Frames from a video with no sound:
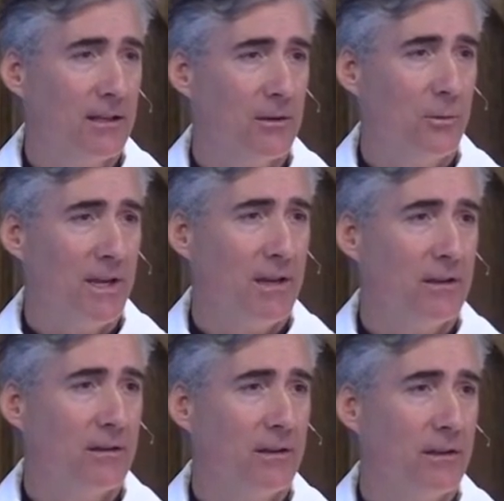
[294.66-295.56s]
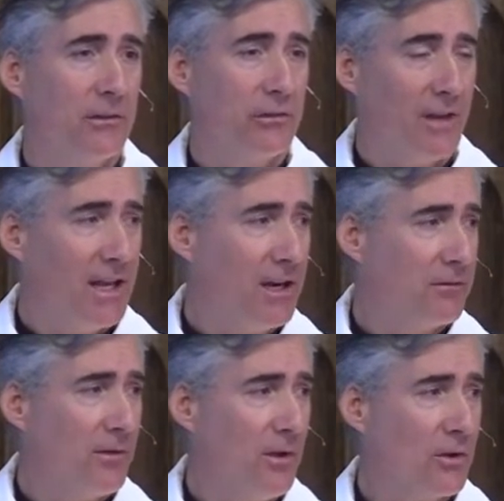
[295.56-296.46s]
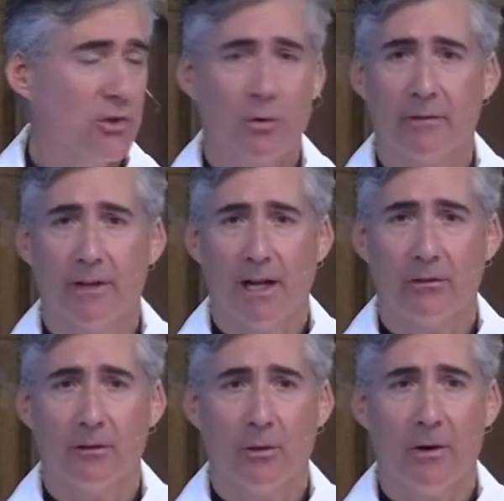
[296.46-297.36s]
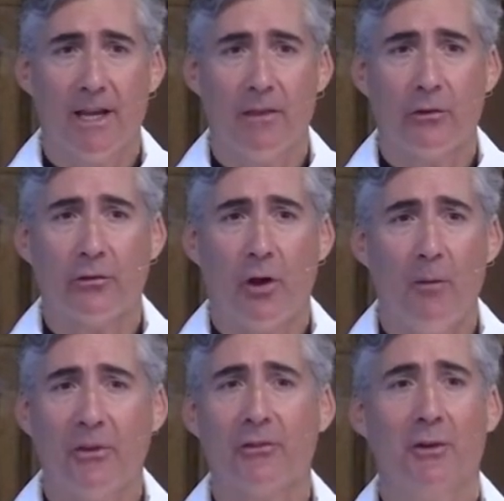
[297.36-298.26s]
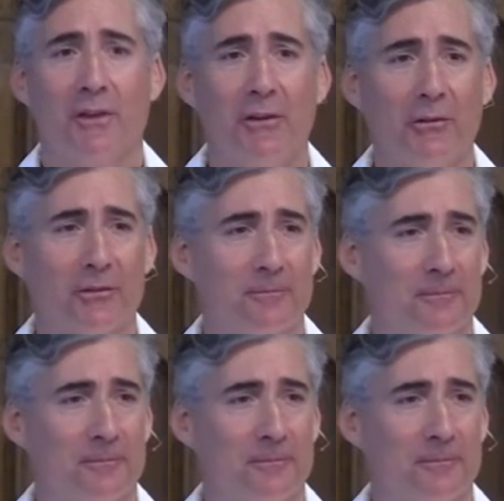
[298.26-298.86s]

We sin and fall short of God's glory. And the psalmist knew this.